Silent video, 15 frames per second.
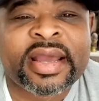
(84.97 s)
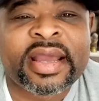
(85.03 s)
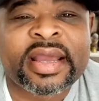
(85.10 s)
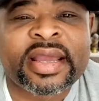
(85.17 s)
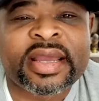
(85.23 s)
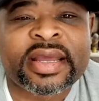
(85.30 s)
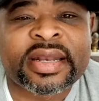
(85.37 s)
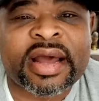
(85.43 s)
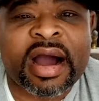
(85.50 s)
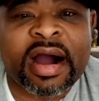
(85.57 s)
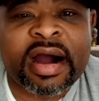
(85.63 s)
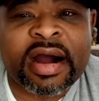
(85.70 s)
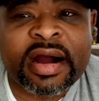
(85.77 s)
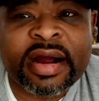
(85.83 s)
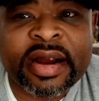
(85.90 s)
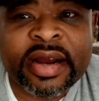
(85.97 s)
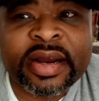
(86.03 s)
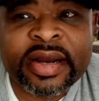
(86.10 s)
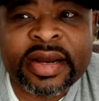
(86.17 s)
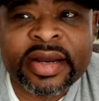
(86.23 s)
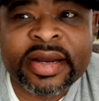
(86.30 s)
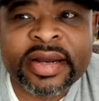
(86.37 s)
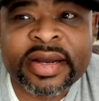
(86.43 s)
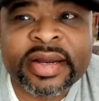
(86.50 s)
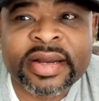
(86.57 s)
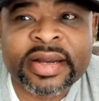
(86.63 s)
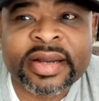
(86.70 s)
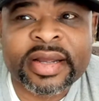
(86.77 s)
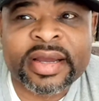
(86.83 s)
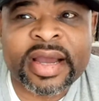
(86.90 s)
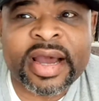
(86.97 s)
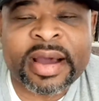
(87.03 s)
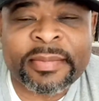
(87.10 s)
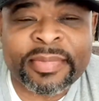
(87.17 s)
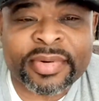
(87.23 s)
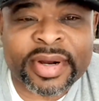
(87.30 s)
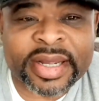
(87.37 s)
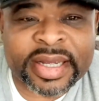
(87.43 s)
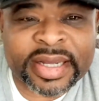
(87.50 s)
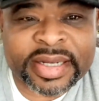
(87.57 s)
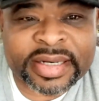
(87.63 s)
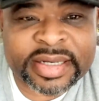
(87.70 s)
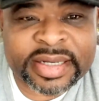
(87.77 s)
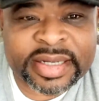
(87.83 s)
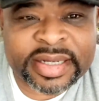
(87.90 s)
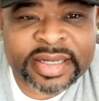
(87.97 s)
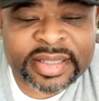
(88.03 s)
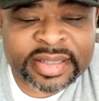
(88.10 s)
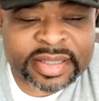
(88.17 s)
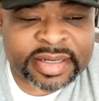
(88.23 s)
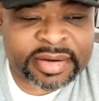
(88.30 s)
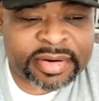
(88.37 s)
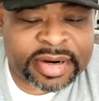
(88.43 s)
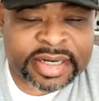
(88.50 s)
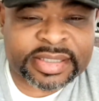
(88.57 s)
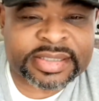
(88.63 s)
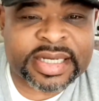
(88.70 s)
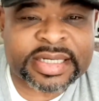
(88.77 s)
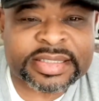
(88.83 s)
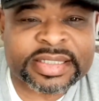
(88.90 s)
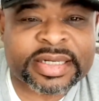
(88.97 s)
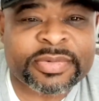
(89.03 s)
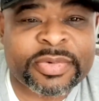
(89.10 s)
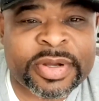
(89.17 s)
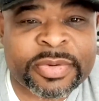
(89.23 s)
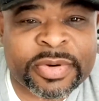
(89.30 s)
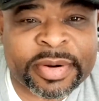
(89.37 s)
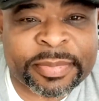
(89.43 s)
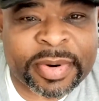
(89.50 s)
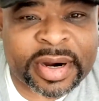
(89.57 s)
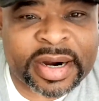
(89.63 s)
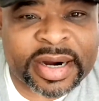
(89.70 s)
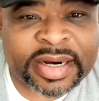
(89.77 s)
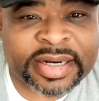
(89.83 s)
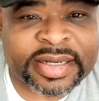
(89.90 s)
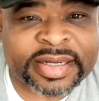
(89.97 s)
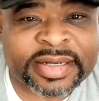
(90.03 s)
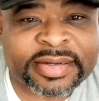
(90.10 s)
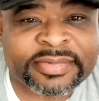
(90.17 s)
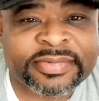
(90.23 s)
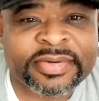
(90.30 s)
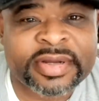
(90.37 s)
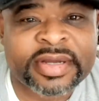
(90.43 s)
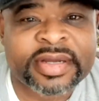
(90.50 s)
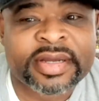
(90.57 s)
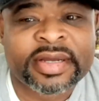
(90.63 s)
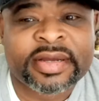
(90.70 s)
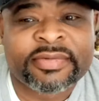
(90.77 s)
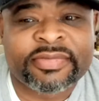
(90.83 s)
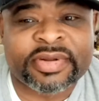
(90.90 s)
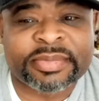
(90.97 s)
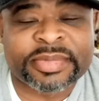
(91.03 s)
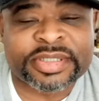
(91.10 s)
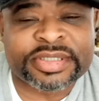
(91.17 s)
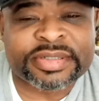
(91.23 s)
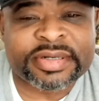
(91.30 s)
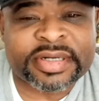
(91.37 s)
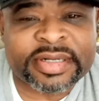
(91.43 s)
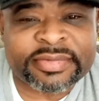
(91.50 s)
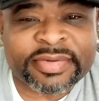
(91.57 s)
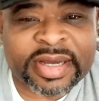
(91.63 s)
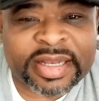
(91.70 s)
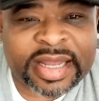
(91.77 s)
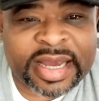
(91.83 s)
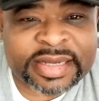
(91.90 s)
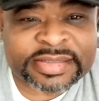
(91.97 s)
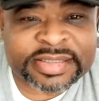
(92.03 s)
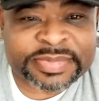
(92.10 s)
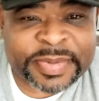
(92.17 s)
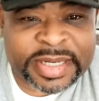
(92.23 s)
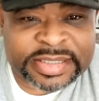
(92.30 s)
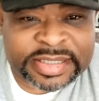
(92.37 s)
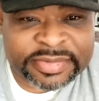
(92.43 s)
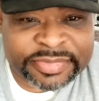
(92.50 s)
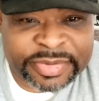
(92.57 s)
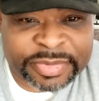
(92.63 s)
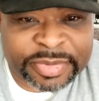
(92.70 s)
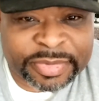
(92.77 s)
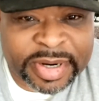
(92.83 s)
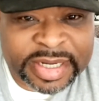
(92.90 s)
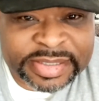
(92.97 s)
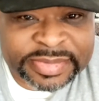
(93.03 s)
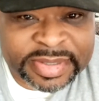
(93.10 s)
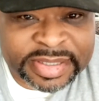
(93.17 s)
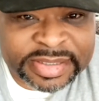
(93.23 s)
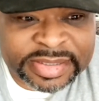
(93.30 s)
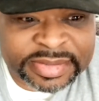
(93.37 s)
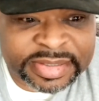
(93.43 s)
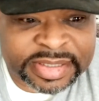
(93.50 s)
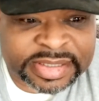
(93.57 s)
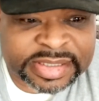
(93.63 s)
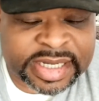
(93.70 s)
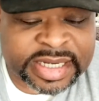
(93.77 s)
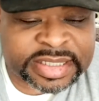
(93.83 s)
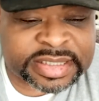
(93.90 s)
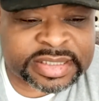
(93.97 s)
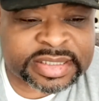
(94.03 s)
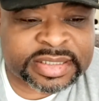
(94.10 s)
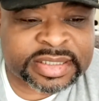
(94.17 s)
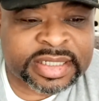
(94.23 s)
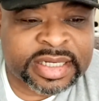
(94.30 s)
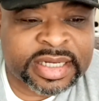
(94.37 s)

in our upbringing in the organization that we were a part of for the majority of our lives, especially if you were raised around this organization,